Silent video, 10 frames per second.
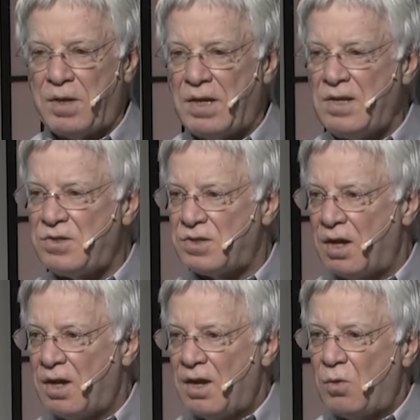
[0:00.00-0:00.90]
Peace
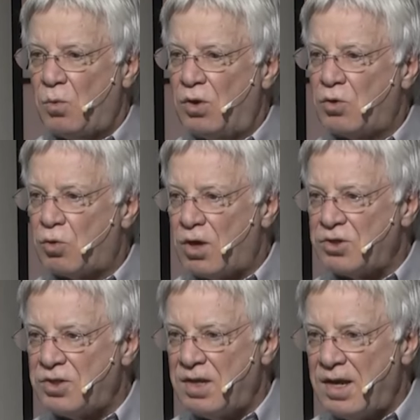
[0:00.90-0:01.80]
will
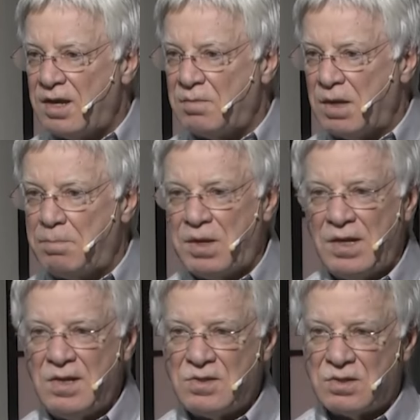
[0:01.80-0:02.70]
crush the enemy.
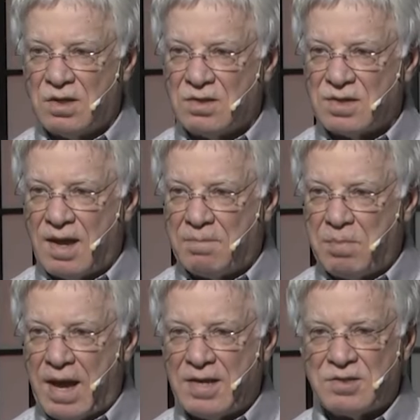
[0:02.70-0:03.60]
Peace is not
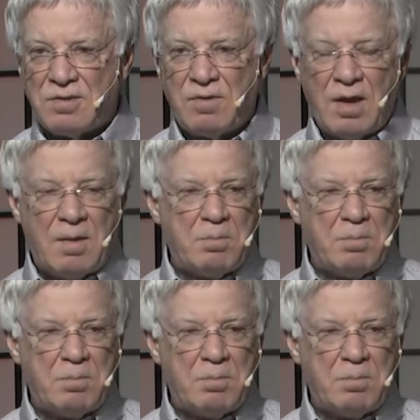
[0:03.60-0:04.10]
passive.